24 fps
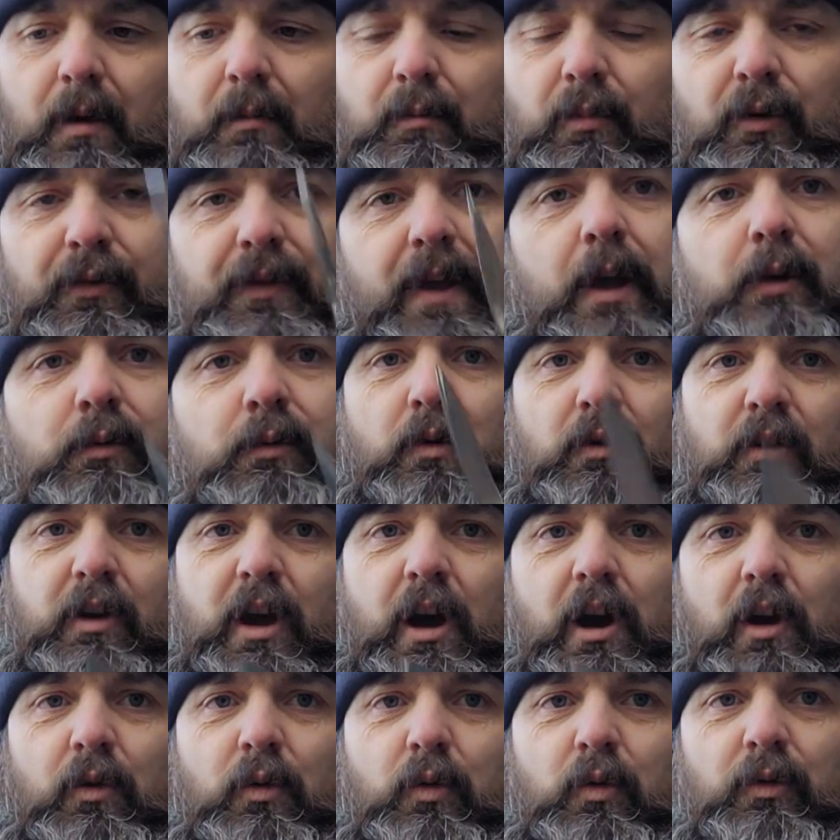but they
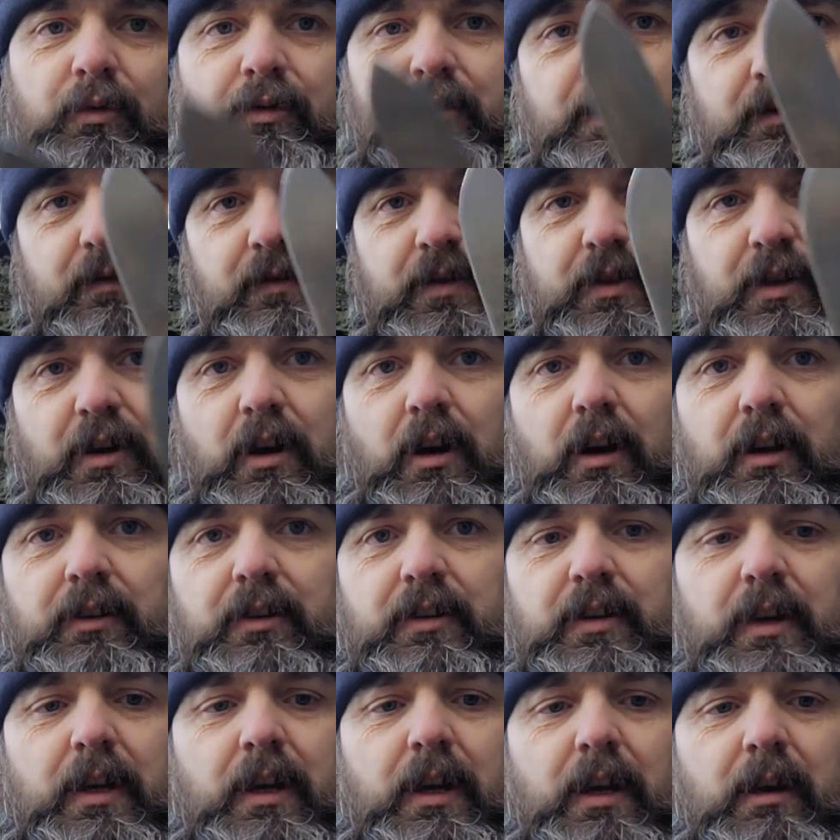go once you
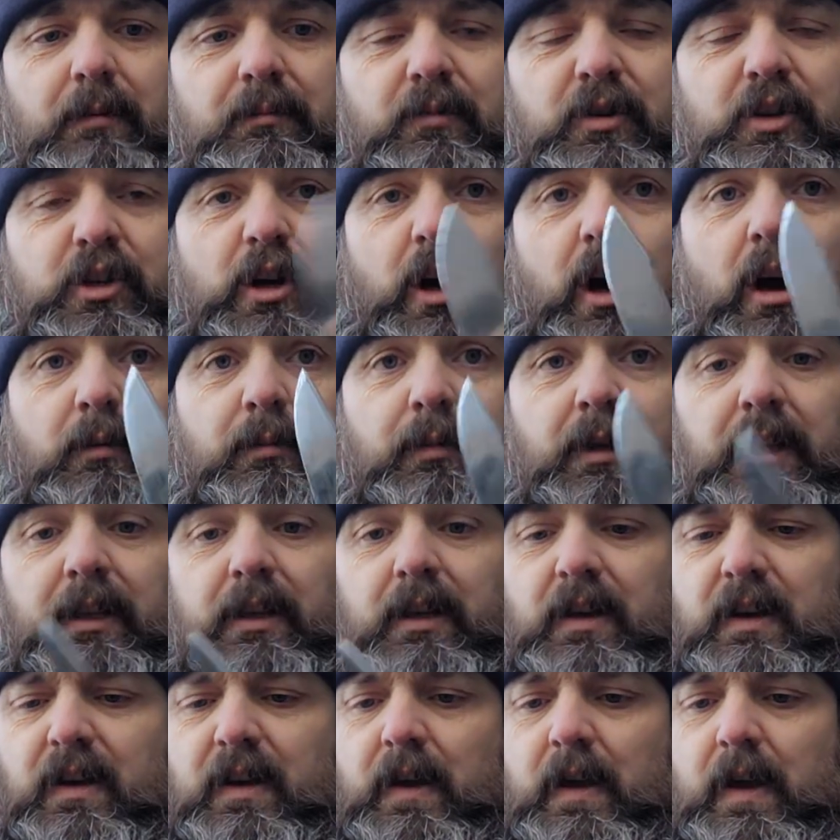start sharpening,
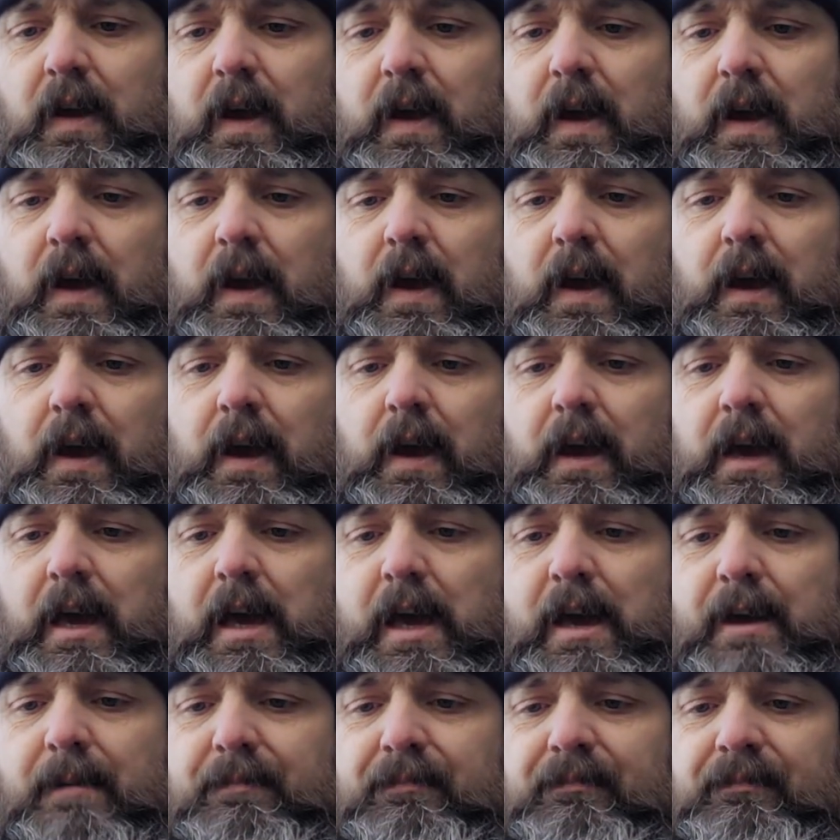
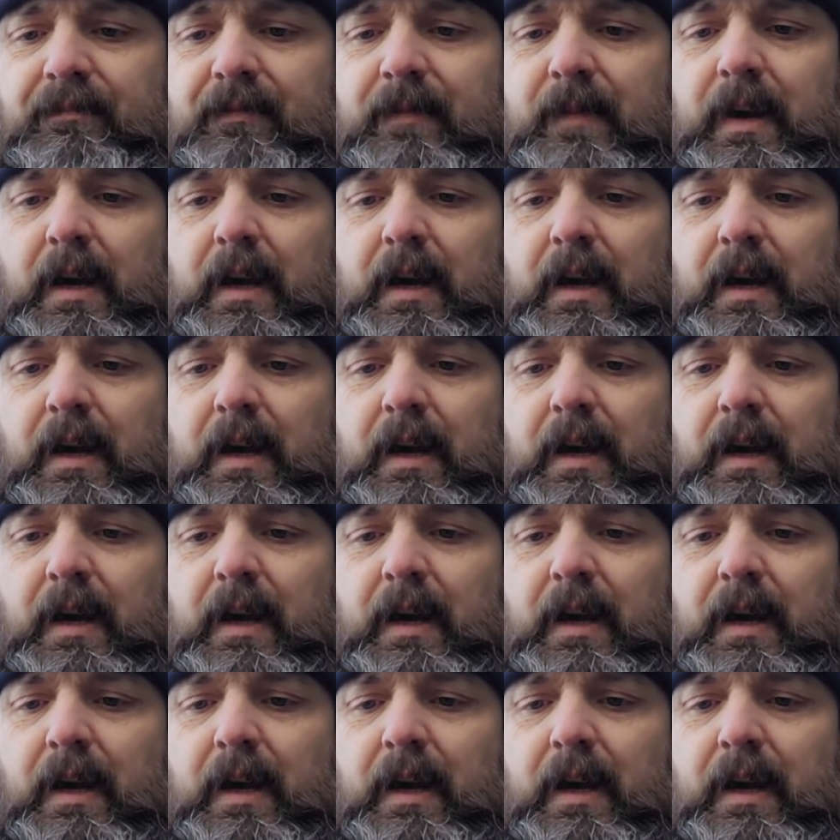and